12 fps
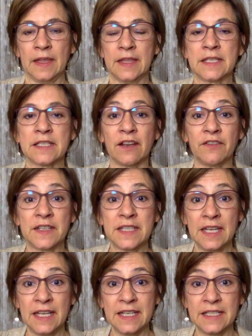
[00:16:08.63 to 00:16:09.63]
This stuff
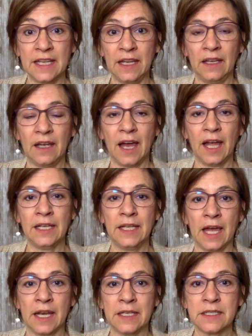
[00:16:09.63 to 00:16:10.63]
isn't easy. I
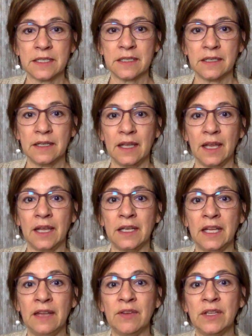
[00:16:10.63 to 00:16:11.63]
get it.
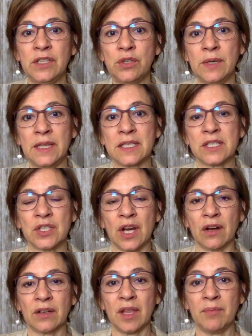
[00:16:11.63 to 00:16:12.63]
And even doing this
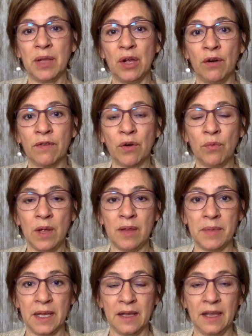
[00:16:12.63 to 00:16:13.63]
chart can be
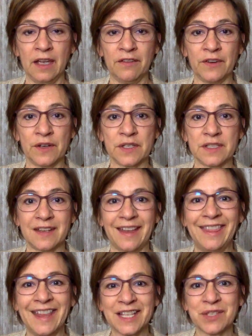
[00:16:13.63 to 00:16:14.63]
overwhelming at first.
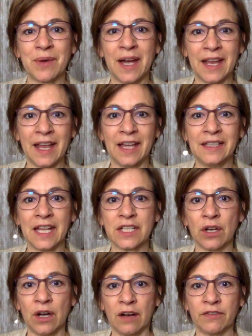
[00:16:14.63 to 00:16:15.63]
And that's why I'd like
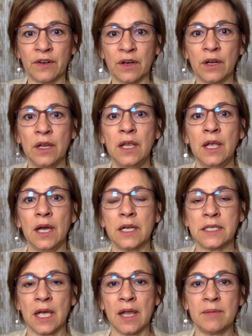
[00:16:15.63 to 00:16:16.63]
to offer a
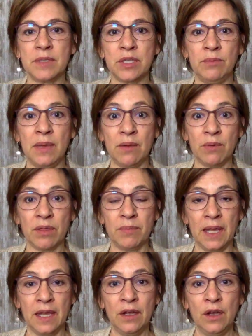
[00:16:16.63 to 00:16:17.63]
time to meet with
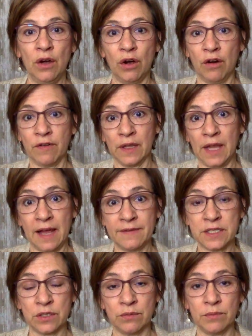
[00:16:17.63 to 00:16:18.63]
me over live
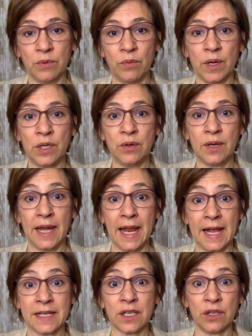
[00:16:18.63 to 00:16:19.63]
Zoom where you can
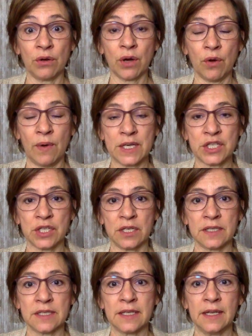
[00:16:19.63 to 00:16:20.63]
ask your
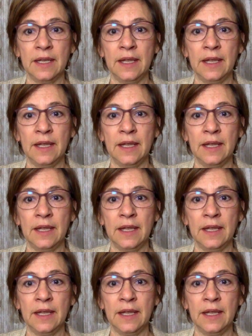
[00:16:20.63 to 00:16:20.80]
questions